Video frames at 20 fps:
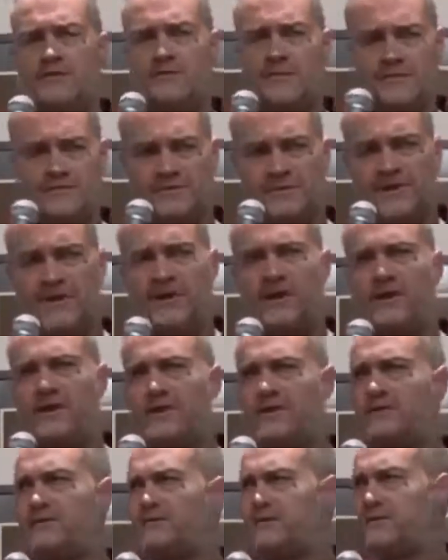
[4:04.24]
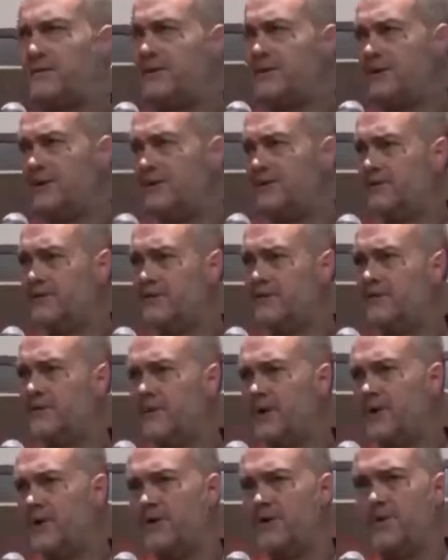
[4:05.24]
Voltaire, you know, you
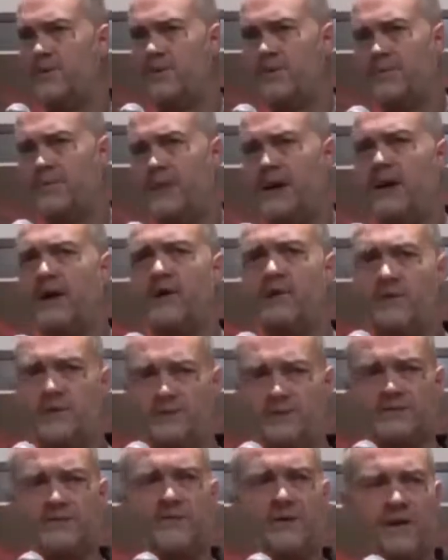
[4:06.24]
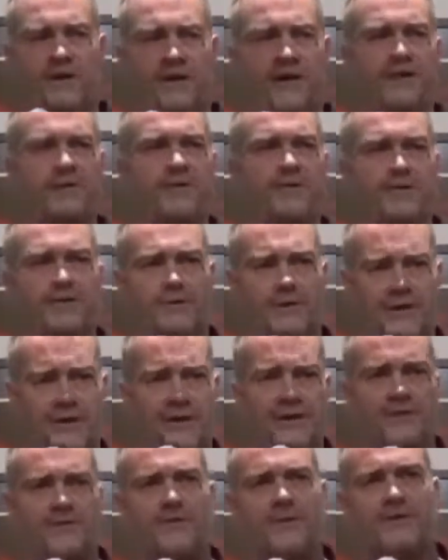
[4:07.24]
want to know where the power is, find out who you
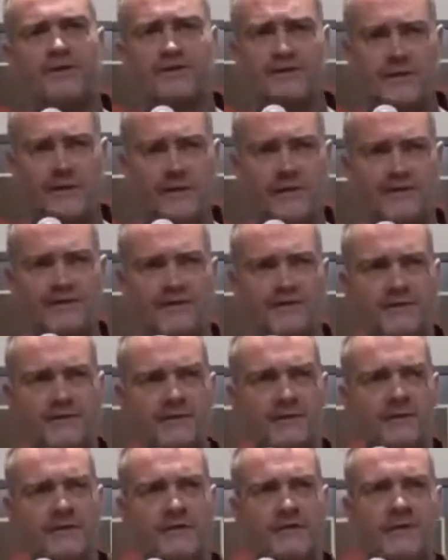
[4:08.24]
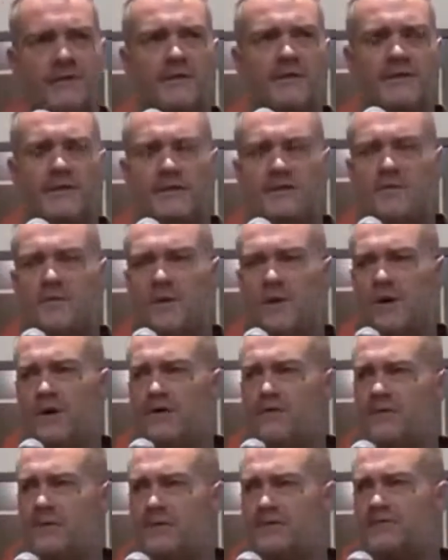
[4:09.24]
can't criticize.
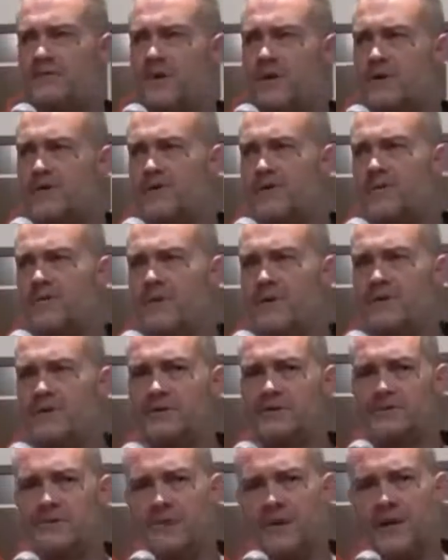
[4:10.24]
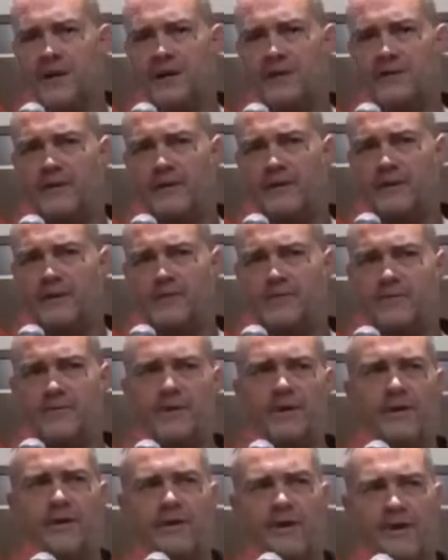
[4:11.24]
Well, if there's one group on this planet that you
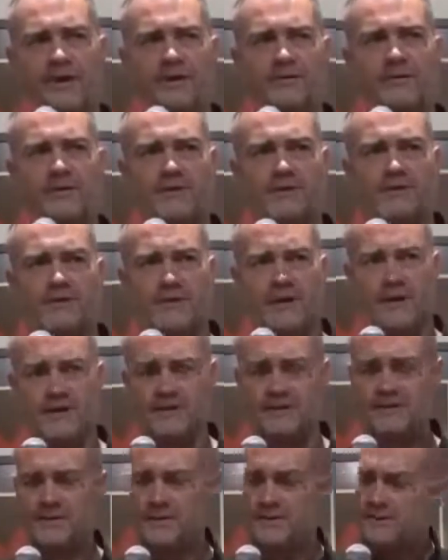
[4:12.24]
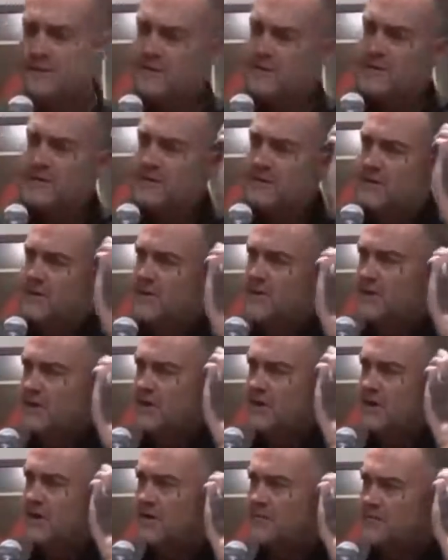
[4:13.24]
really can't criticize,
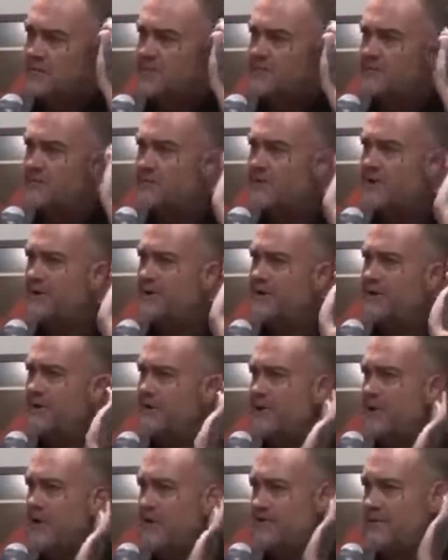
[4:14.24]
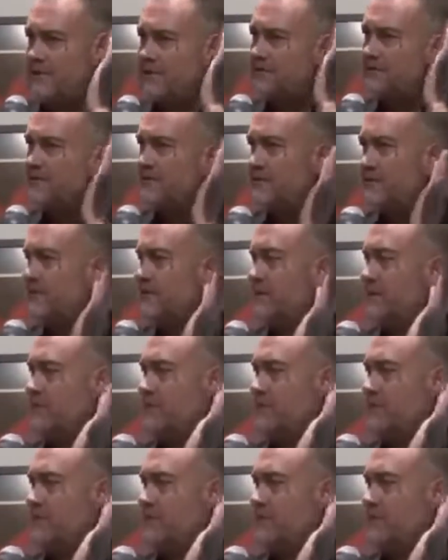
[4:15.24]
it's pretty damn obvious.